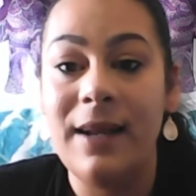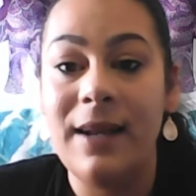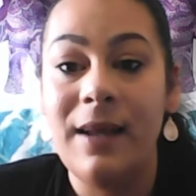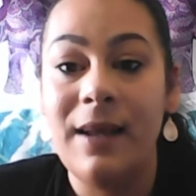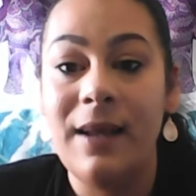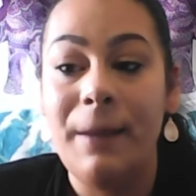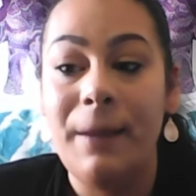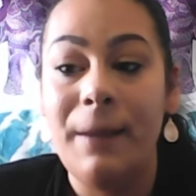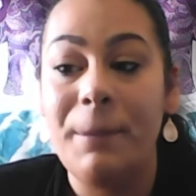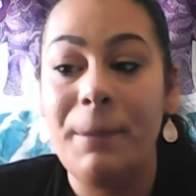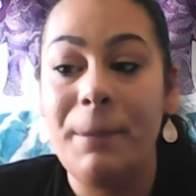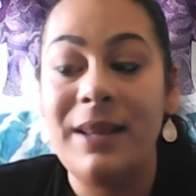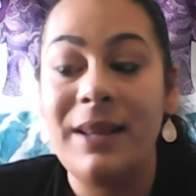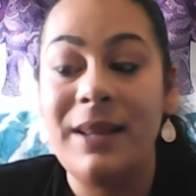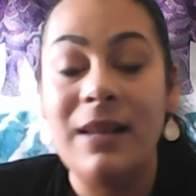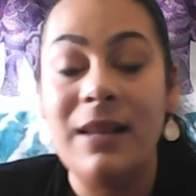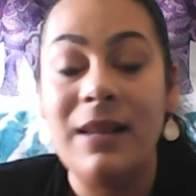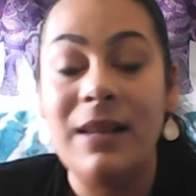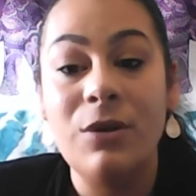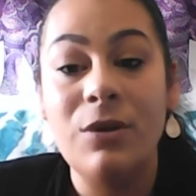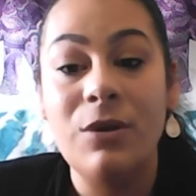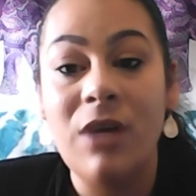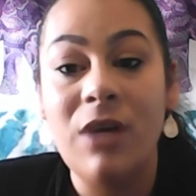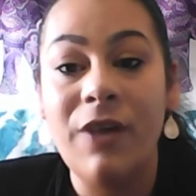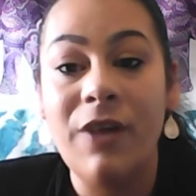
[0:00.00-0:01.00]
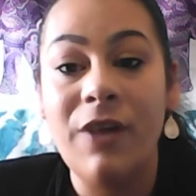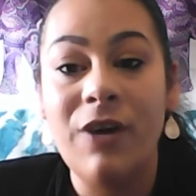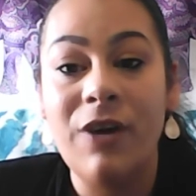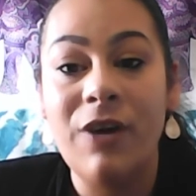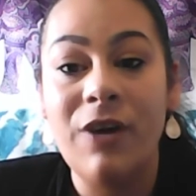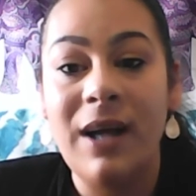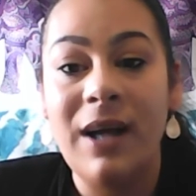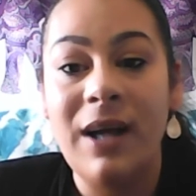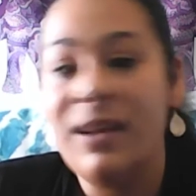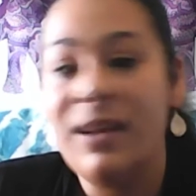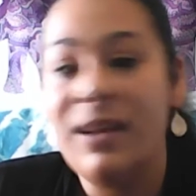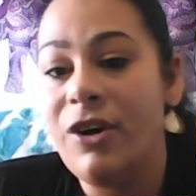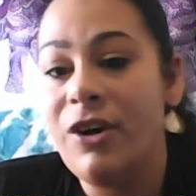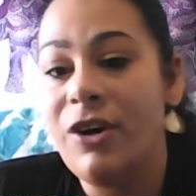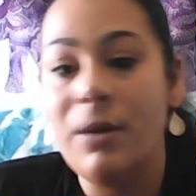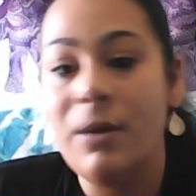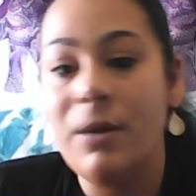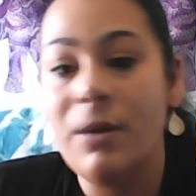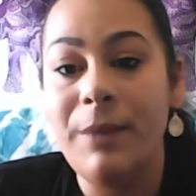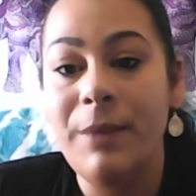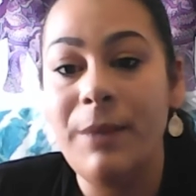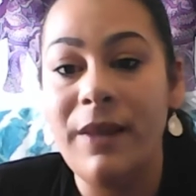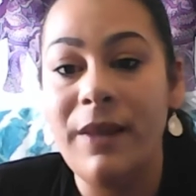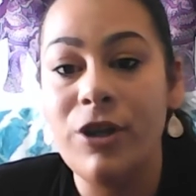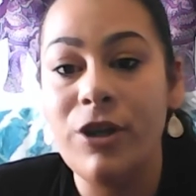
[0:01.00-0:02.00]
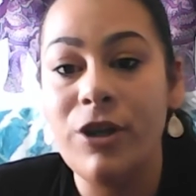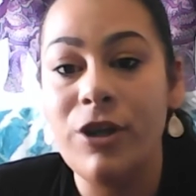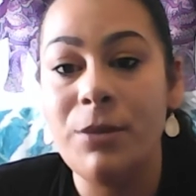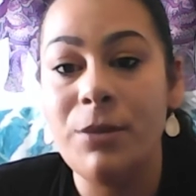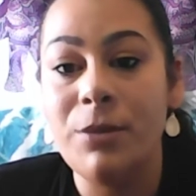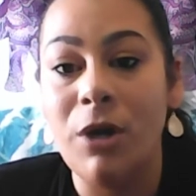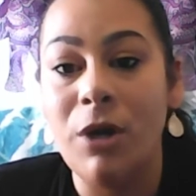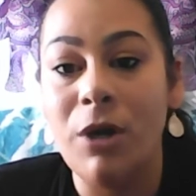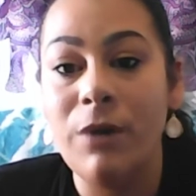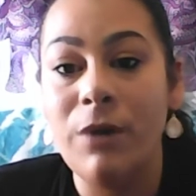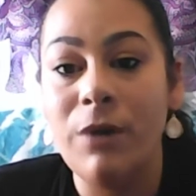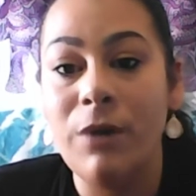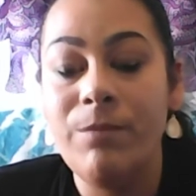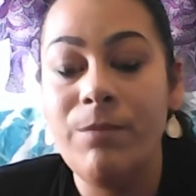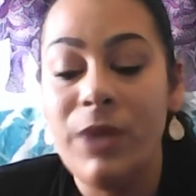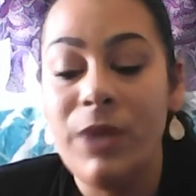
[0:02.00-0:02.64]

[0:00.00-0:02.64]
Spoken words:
But then those other 9, they're going to be there tomorrow.